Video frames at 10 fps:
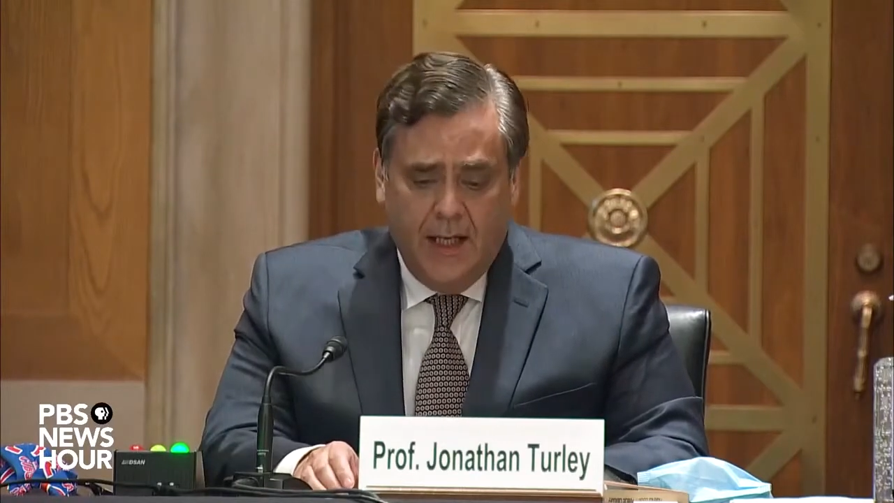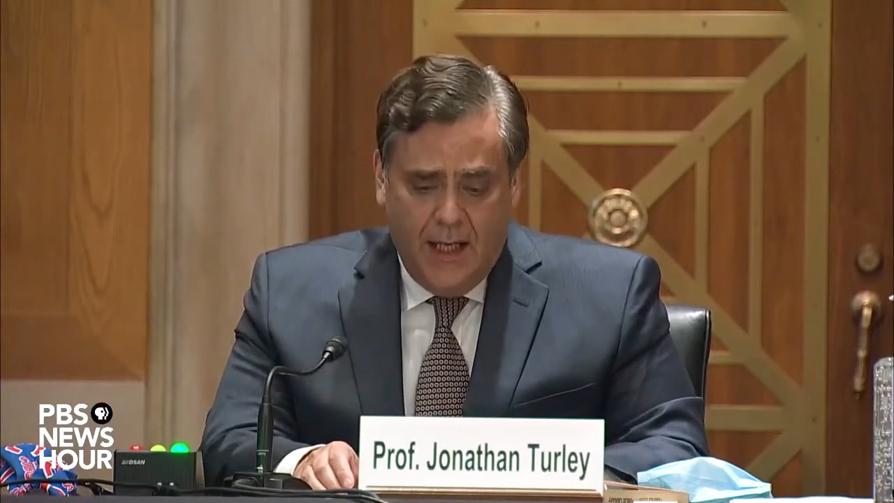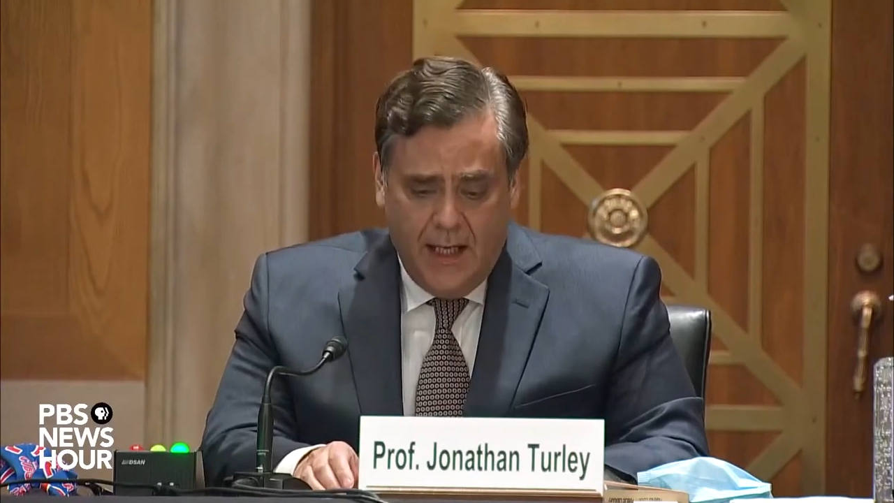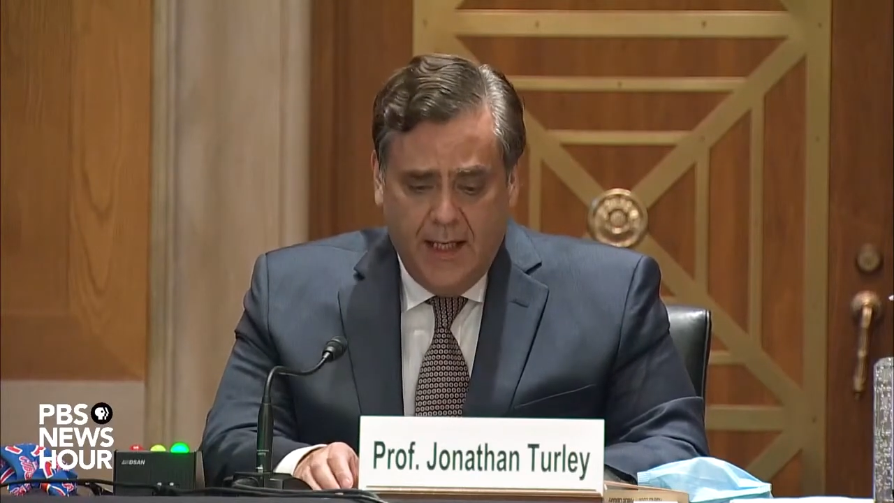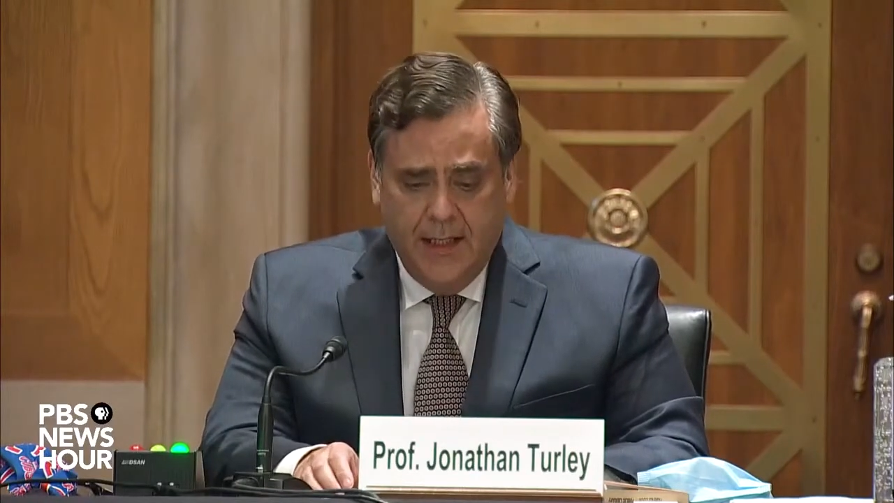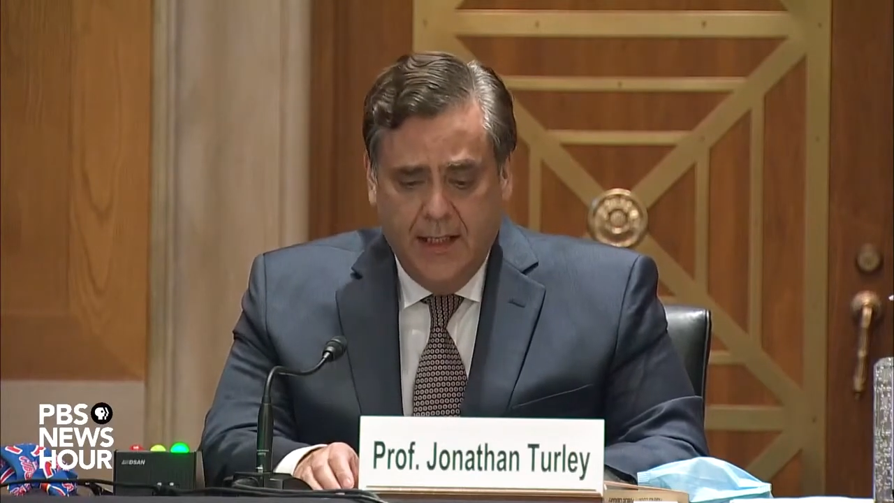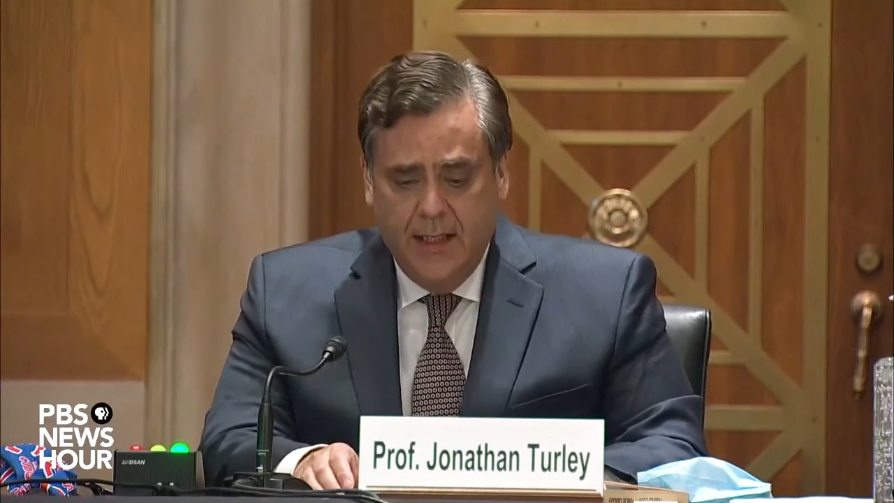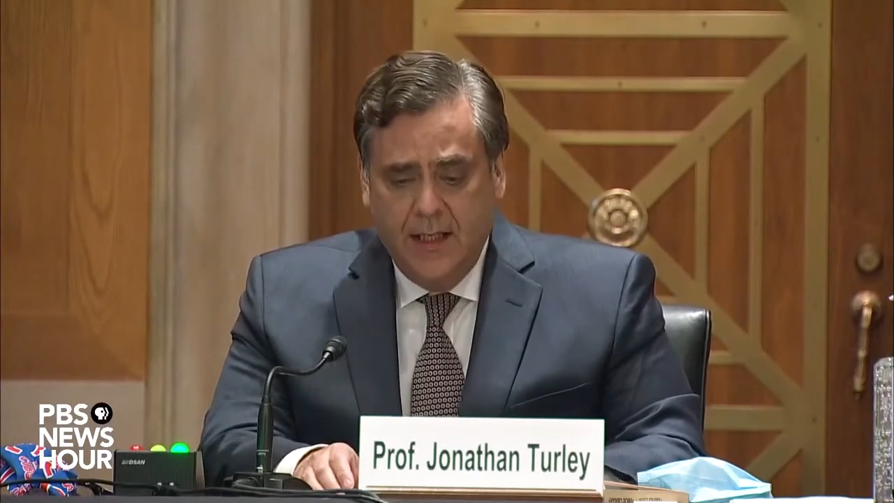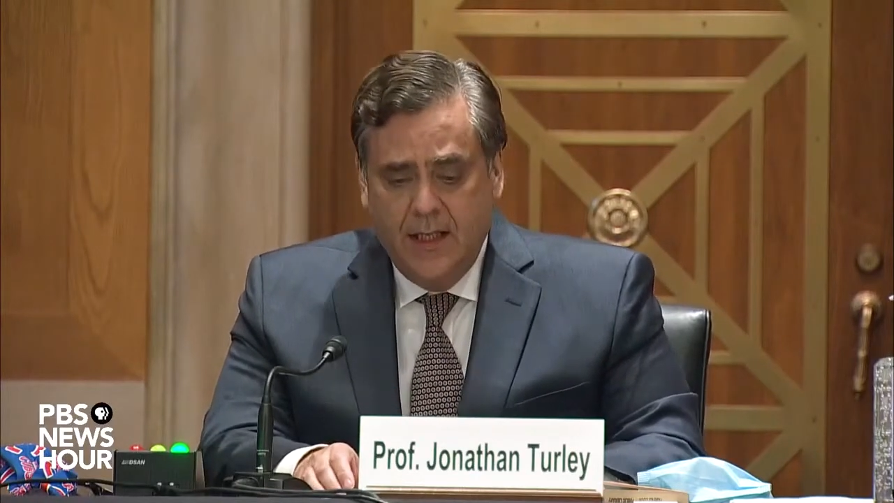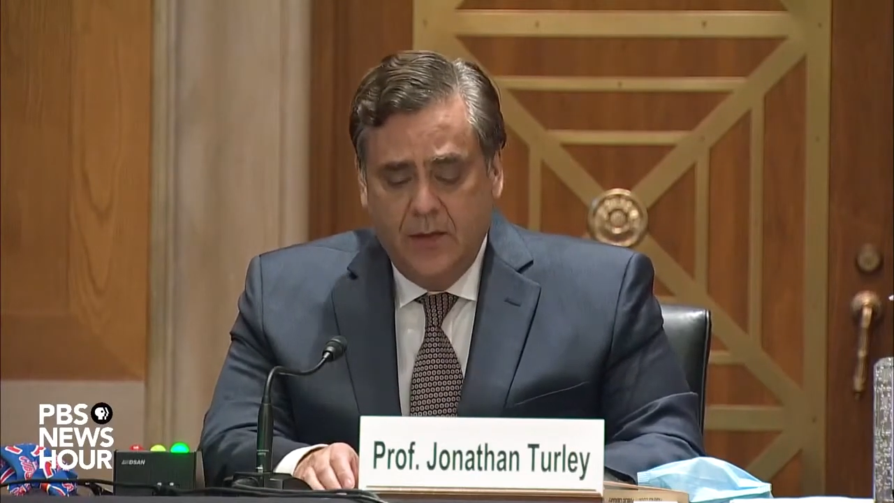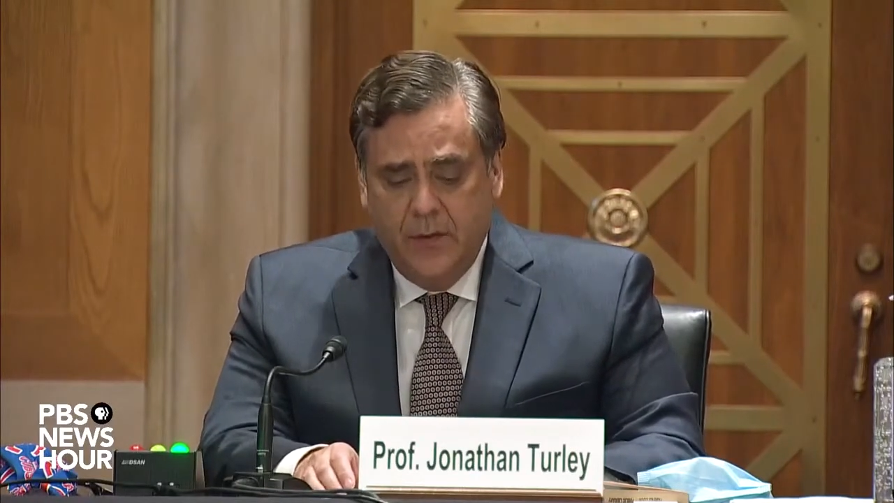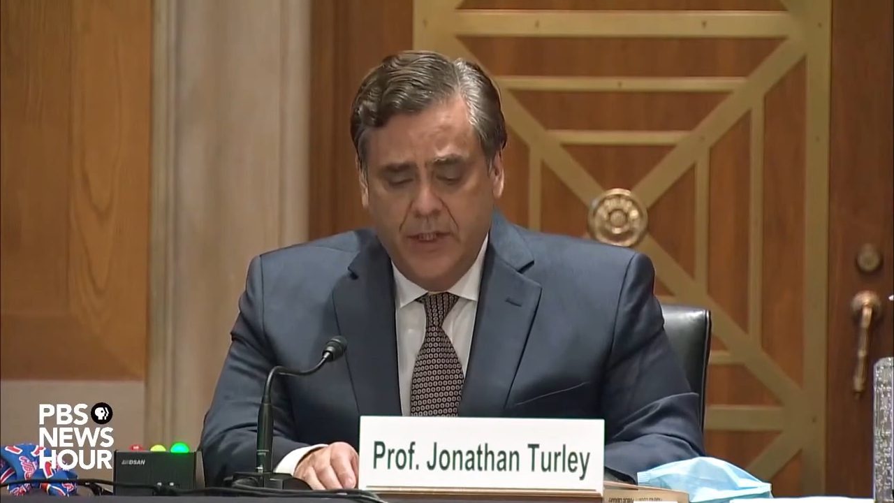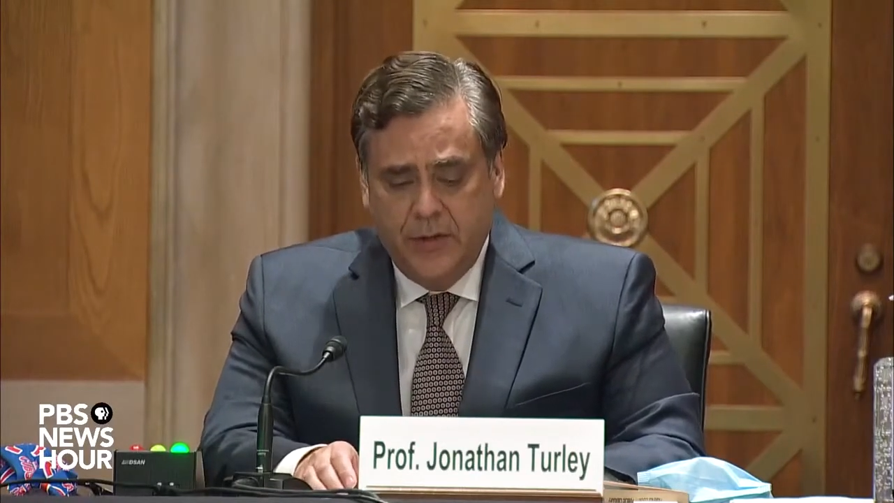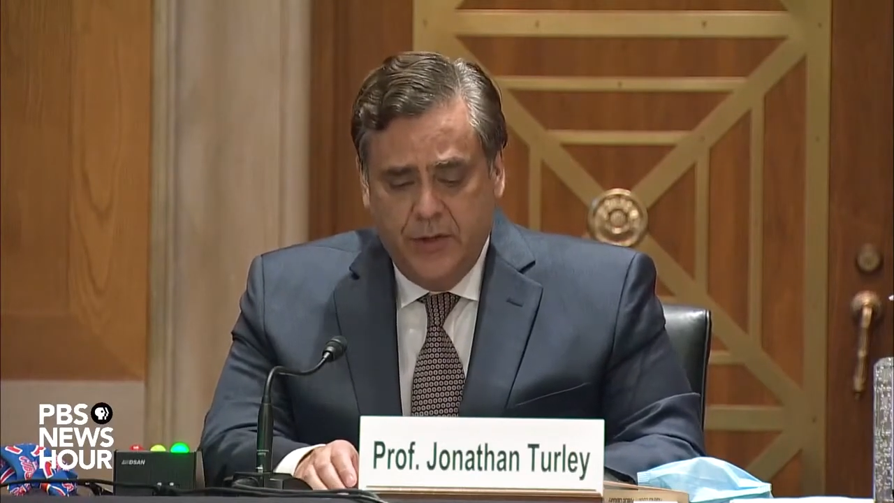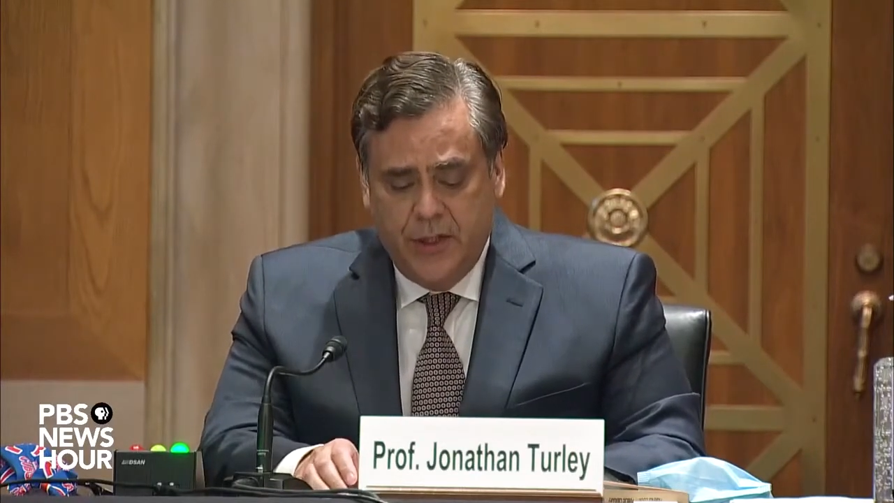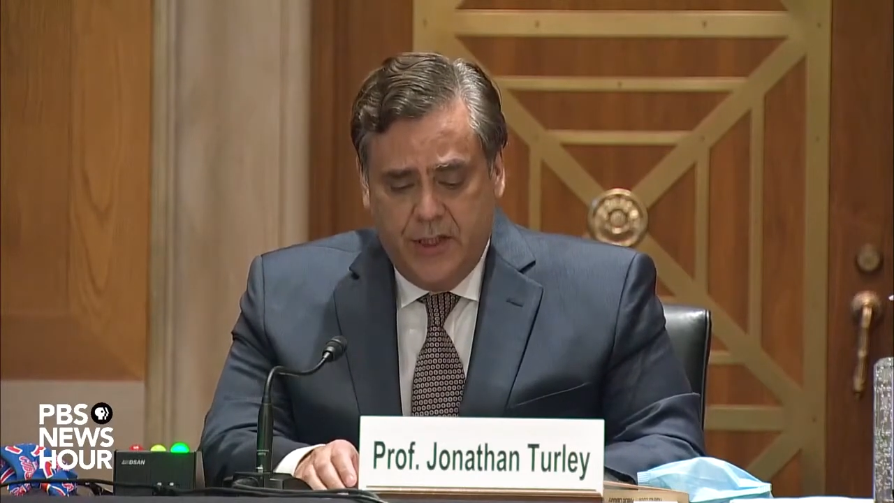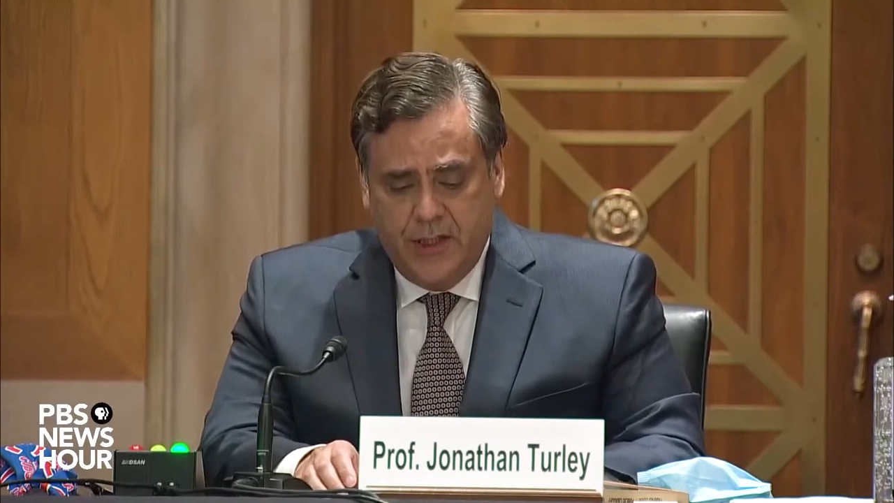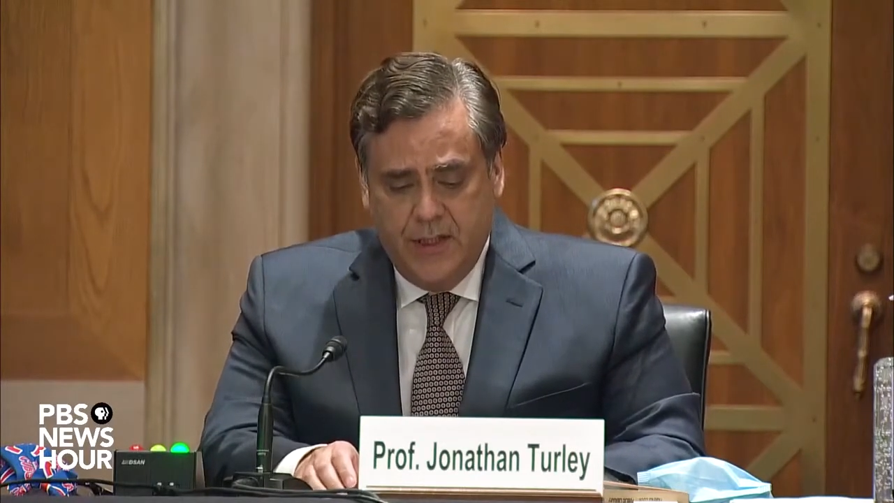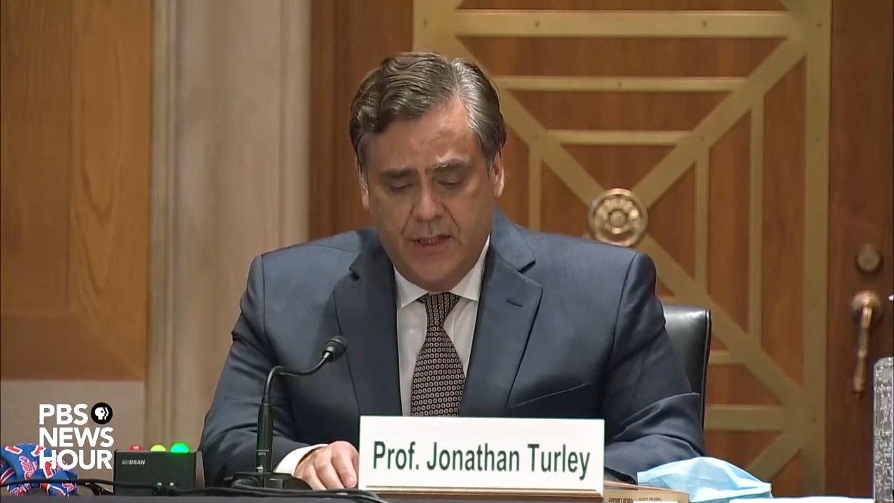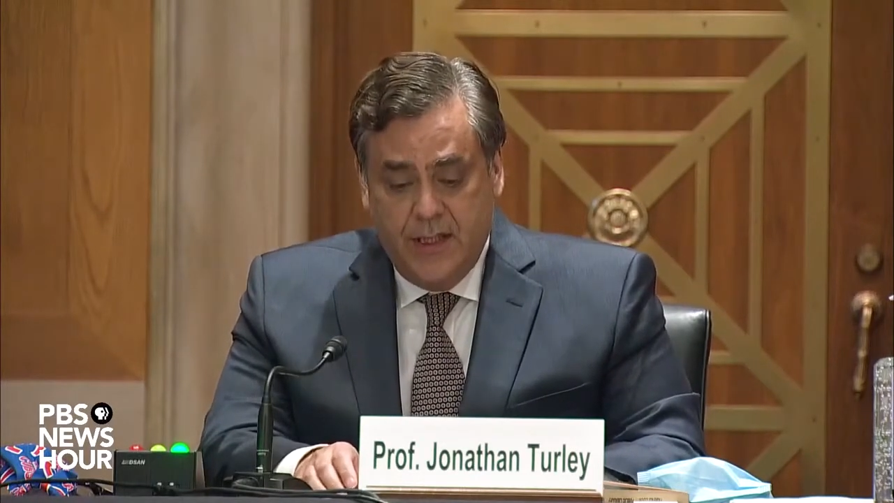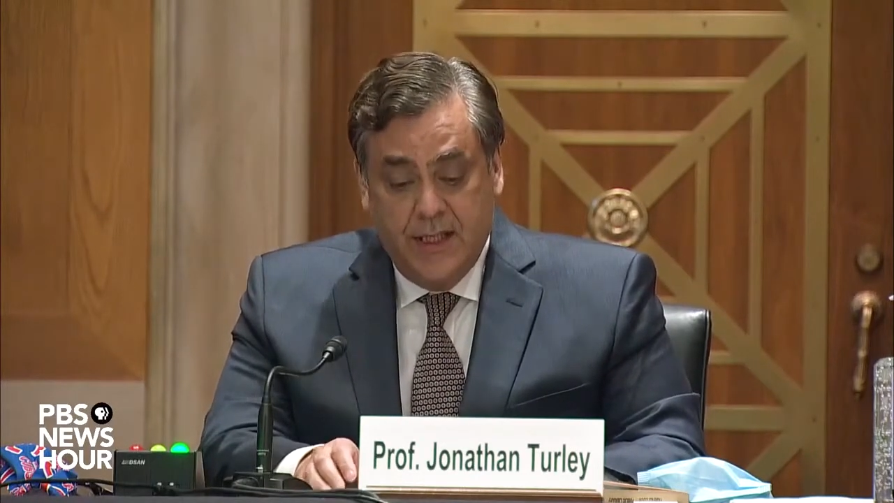on racial justice.